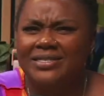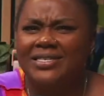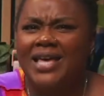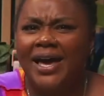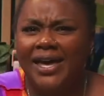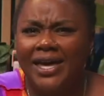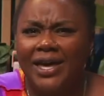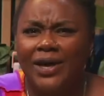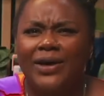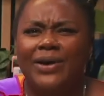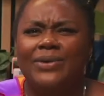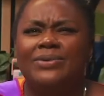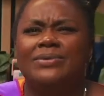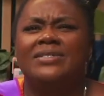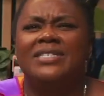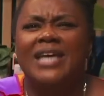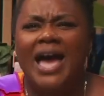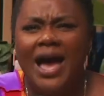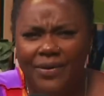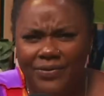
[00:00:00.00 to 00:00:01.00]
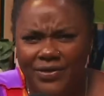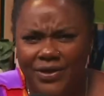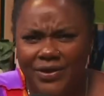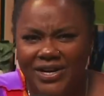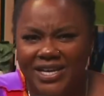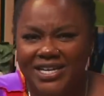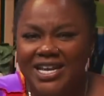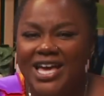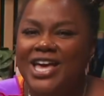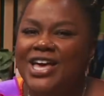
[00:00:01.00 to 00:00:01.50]
Second, go download
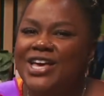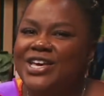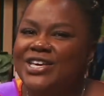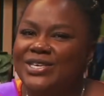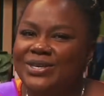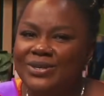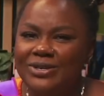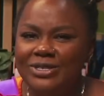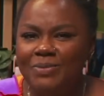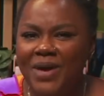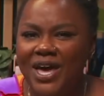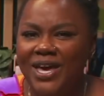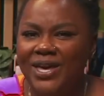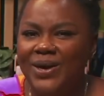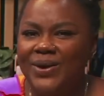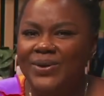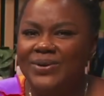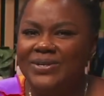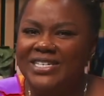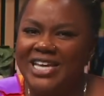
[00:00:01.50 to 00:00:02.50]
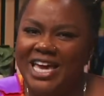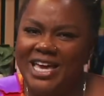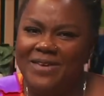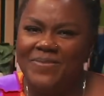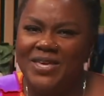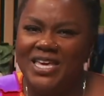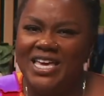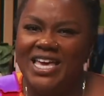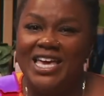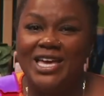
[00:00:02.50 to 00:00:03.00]
it. Use my code
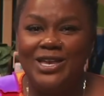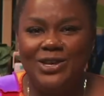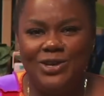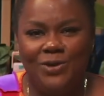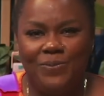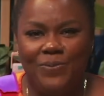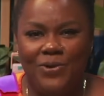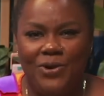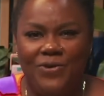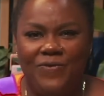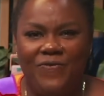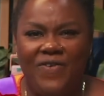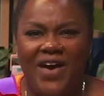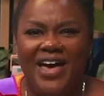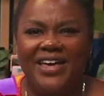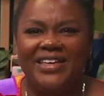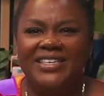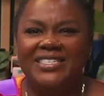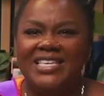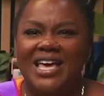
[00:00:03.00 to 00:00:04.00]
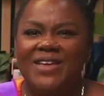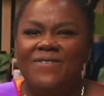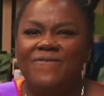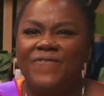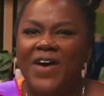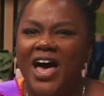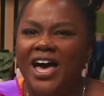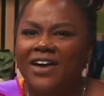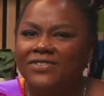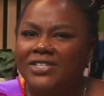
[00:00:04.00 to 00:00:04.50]
DATEME in your profile, send
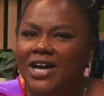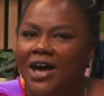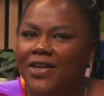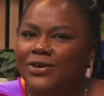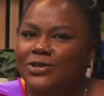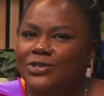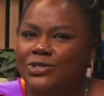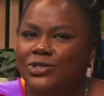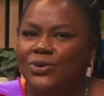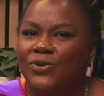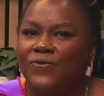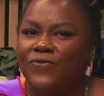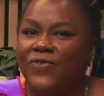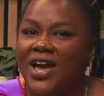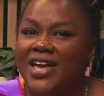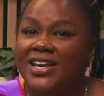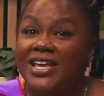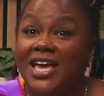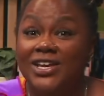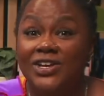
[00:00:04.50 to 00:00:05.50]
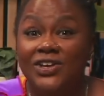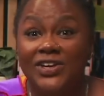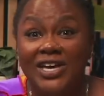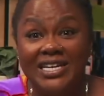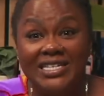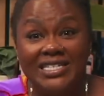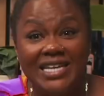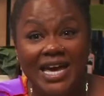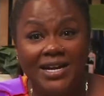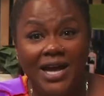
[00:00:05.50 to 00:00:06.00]
$5 to a friend, and you'll
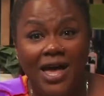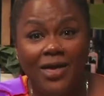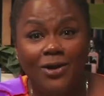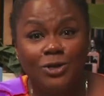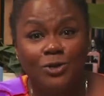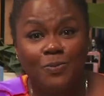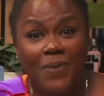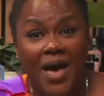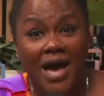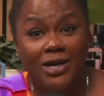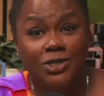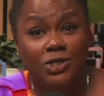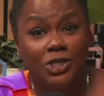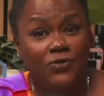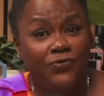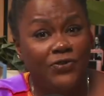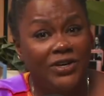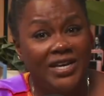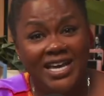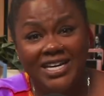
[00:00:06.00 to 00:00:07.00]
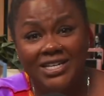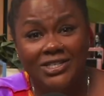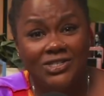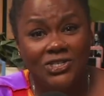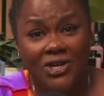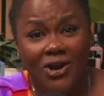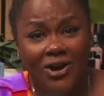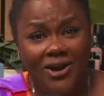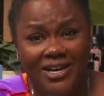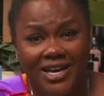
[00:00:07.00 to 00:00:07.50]
get $10 back just for getting
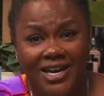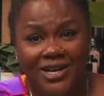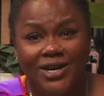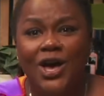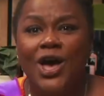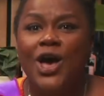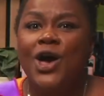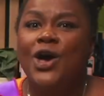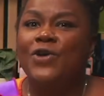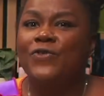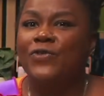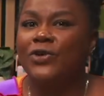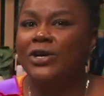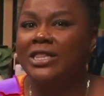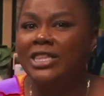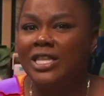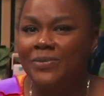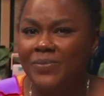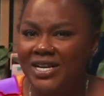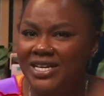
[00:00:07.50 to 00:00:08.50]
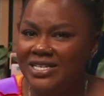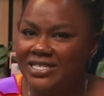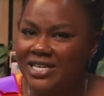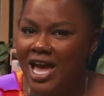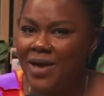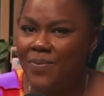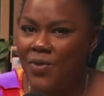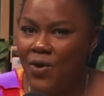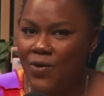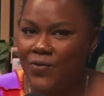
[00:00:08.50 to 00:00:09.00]
started. For a limited
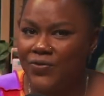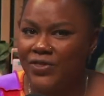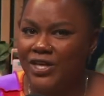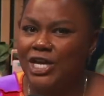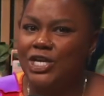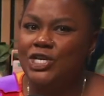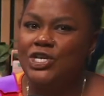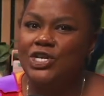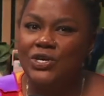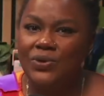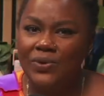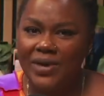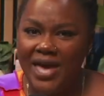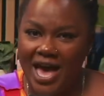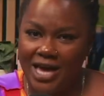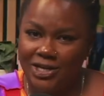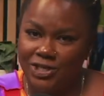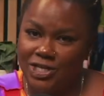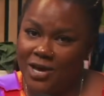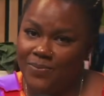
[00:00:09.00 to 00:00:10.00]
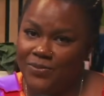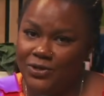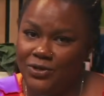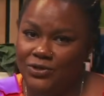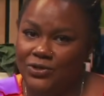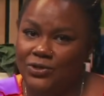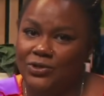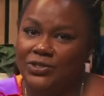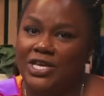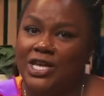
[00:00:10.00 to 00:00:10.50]
time only, new Cash App
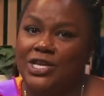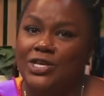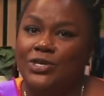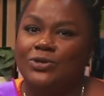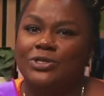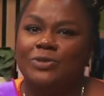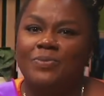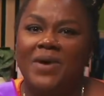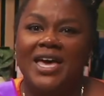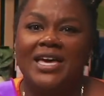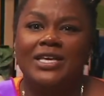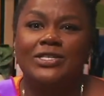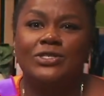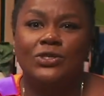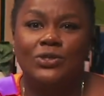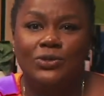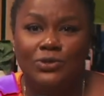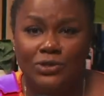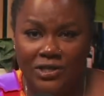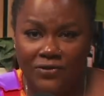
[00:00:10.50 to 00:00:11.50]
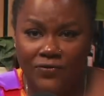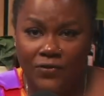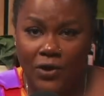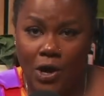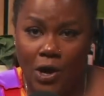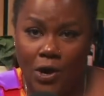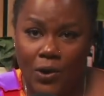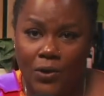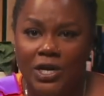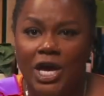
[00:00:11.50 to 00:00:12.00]
users can use my exclusive
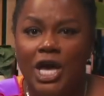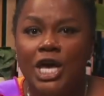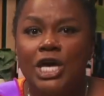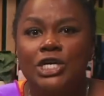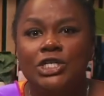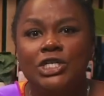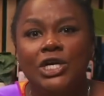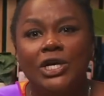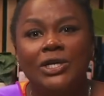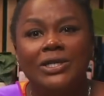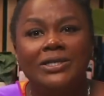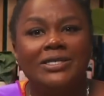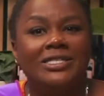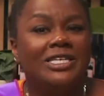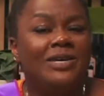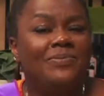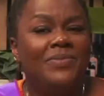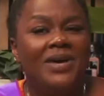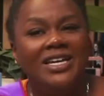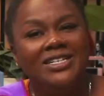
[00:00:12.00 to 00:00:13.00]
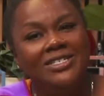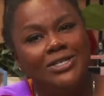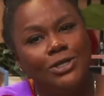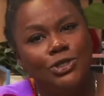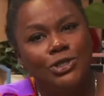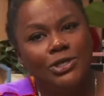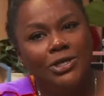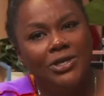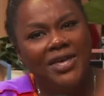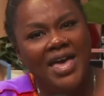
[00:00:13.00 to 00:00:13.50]
code to earn some
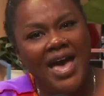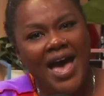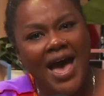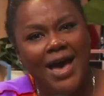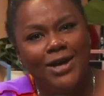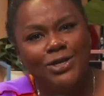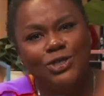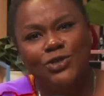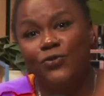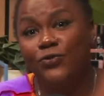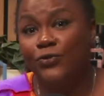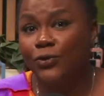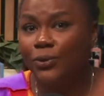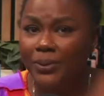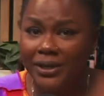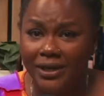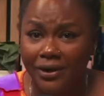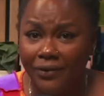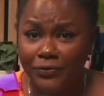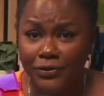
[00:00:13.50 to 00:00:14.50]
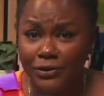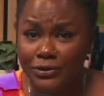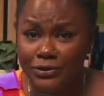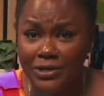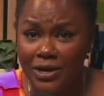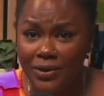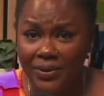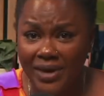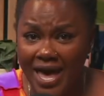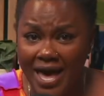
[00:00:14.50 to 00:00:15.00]
additional cash. For real, there's
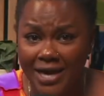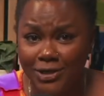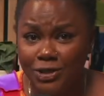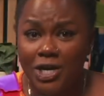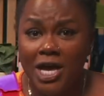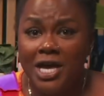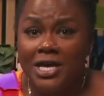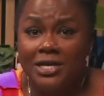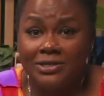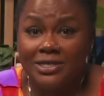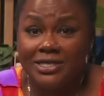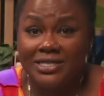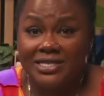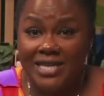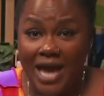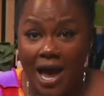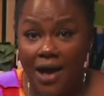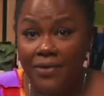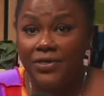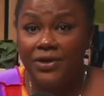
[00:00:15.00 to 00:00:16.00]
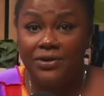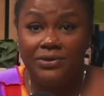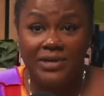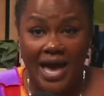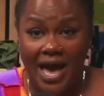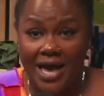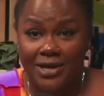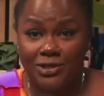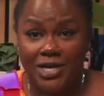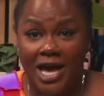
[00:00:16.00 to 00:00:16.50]
no catch. Just download
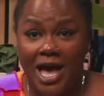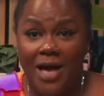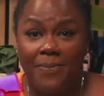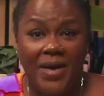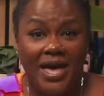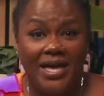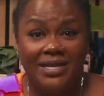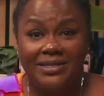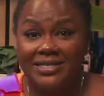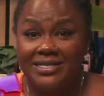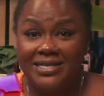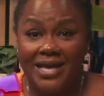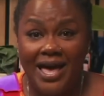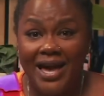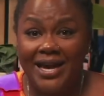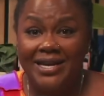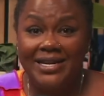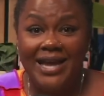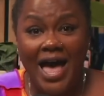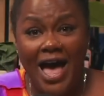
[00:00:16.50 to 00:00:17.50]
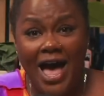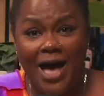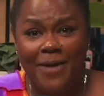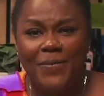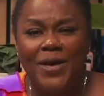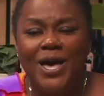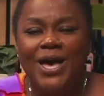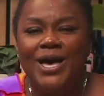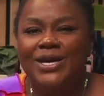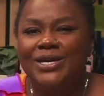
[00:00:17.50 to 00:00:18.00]
Cash App and sign up.
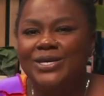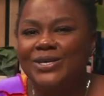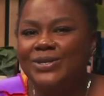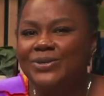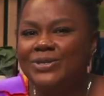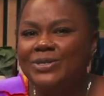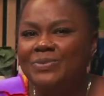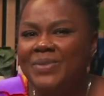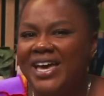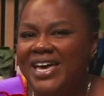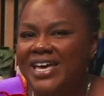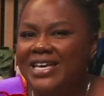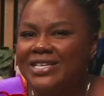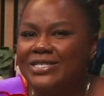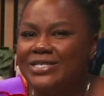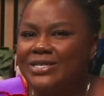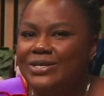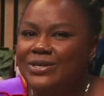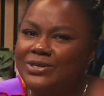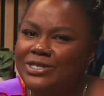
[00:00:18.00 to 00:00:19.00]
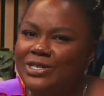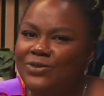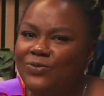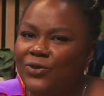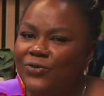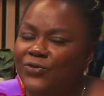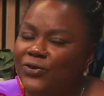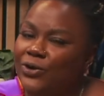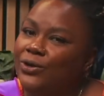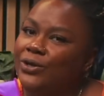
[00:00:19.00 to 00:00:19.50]
Use my exclusive
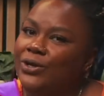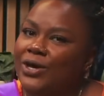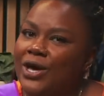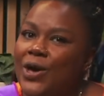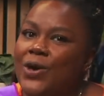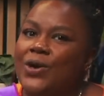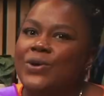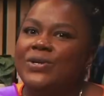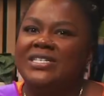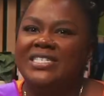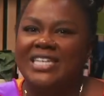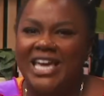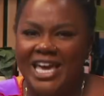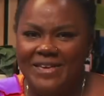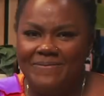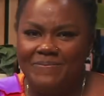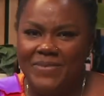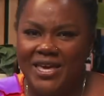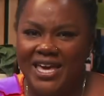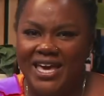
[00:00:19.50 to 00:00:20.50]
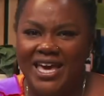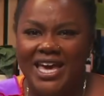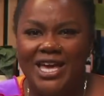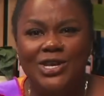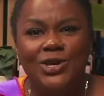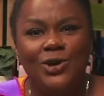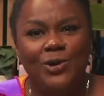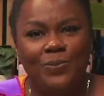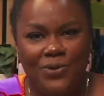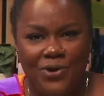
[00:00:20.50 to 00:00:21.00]
referral code DATEME in
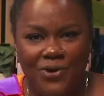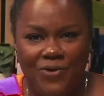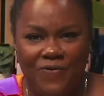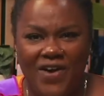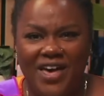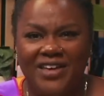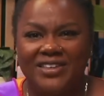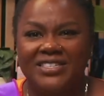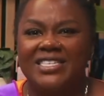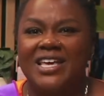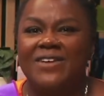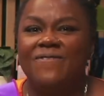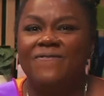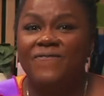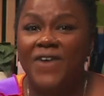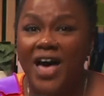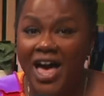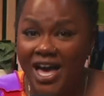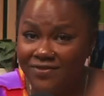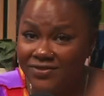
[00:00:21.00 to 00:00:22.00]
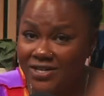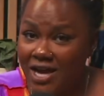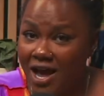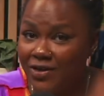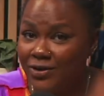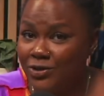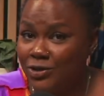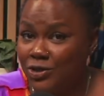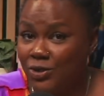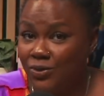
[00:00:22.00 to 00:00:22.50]
your profile, send
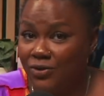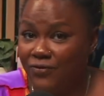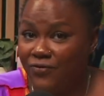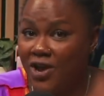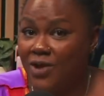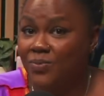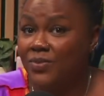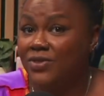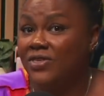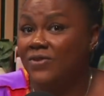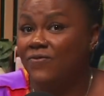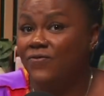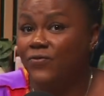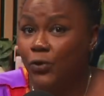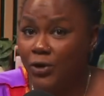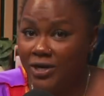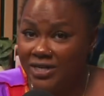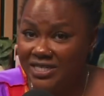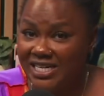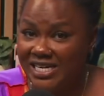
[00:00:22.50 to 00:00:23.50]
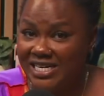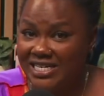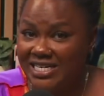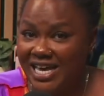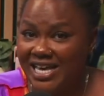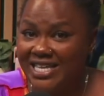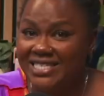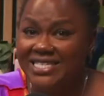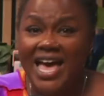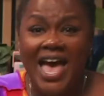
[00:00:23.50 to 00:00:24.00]
$5 to a friend within 14
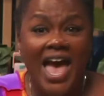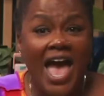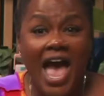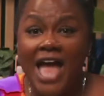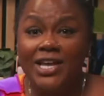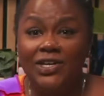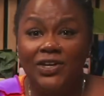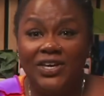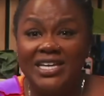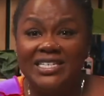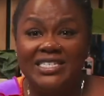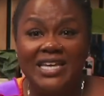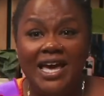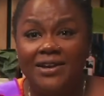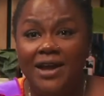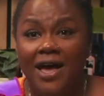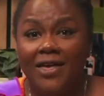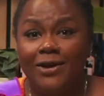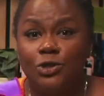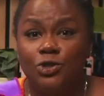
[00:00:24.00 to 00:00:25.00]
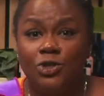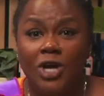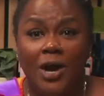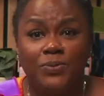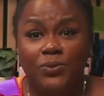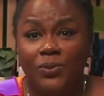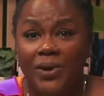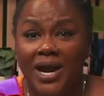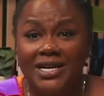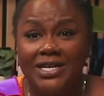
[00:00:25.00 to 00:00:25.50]
days, and you'll get $10 dropped
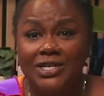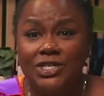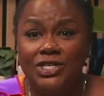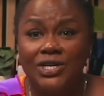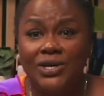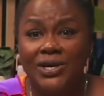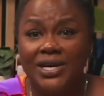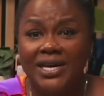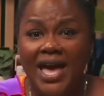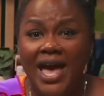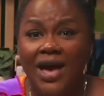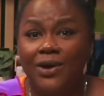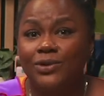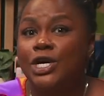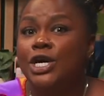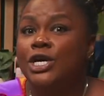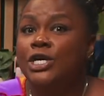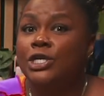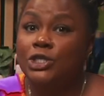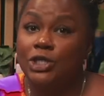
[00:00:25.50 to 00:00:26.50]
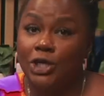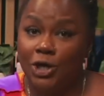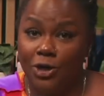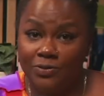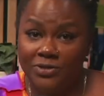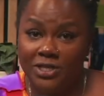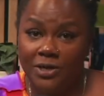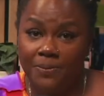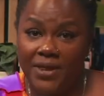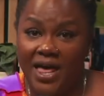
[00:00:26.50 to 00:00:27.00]
right into your account.
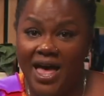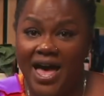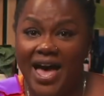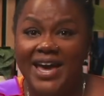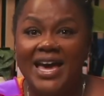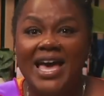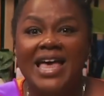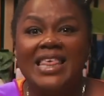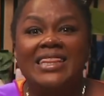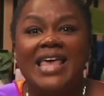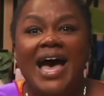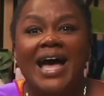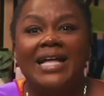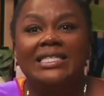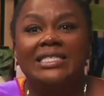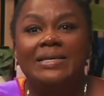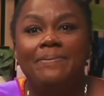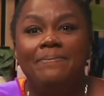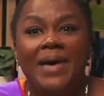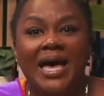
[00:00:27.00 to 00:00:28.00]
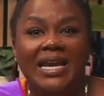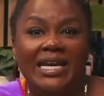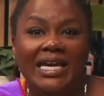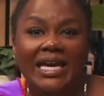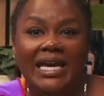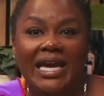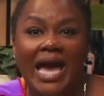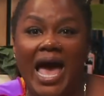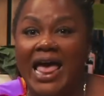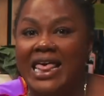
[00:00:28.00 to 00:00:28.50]
Terms apply. That's
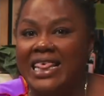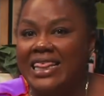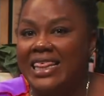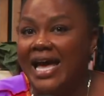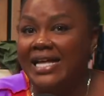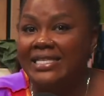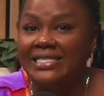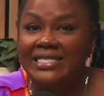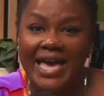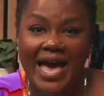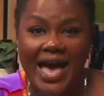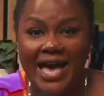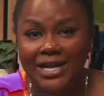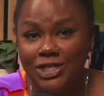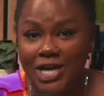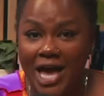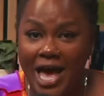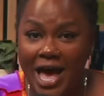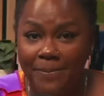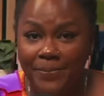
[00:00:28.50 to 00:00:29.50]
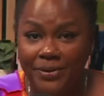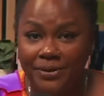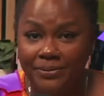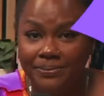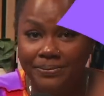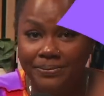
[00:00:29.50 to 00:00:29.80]
money. That's Cash App.